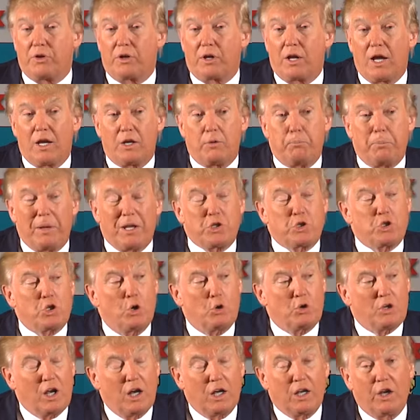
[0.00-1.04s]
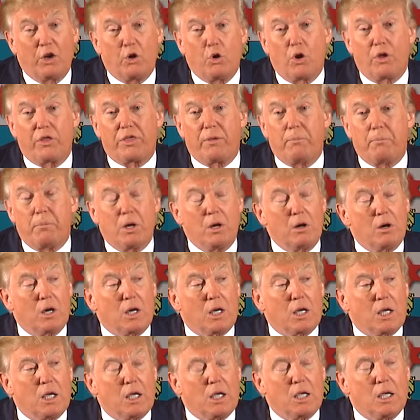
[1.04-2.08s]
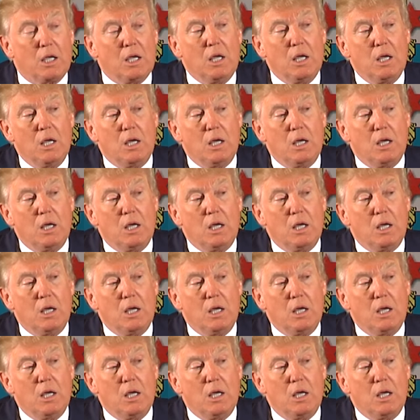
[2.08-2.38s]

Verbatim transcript: It got Best Hotel in North America.